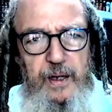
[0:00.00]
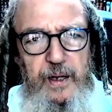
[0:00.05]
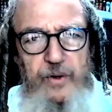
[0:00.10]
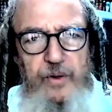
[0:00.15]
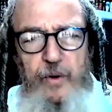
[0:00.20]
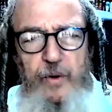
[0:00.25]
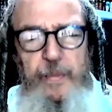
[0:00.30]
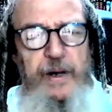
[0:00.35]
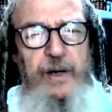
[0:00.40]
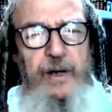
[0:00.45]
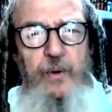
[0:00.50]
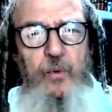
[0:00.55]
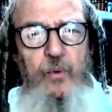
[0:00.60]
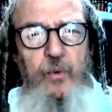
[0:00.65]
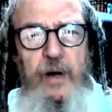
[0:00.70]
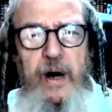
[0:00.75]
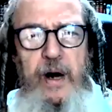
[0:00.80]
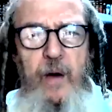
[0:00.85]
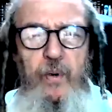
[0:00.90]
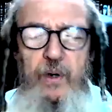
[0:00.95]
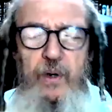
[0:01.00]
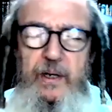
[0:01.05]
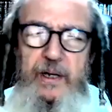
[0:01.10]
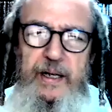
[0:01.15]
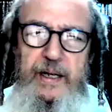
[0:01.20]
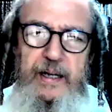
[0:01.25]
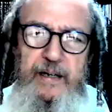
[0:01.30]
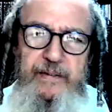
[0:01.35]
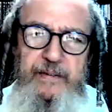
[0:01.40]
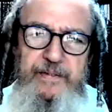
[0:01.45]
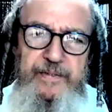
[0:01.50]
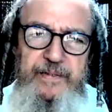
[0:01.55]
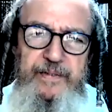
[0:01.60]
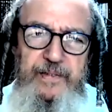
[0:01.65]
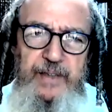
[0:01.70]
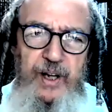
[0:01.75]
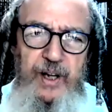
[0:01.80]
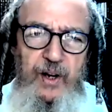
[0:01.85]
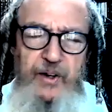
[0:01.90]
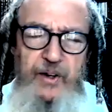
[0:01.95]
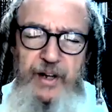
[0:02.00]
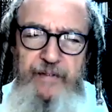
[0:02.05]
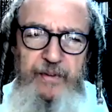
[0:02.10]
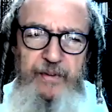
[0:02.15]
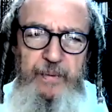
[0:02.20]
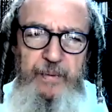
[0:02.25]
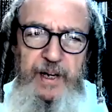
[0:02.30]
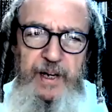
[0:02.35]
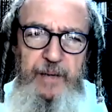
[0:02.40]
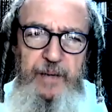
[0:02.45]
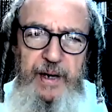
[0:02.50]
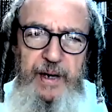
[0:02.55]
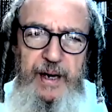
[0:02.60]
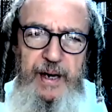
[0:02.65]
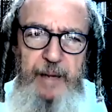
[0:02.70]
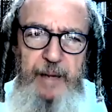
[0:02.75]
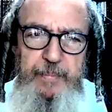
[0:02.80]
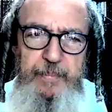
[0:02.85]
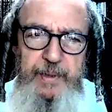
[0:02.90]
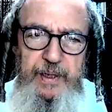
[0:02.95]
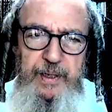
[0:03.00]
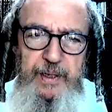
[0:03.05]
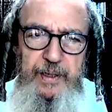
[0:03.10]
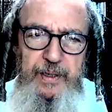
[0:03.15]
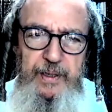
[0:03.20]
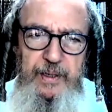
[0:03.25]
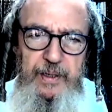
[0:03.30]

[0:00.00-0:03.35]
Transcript: No matter what I will have, it'll never make me happy.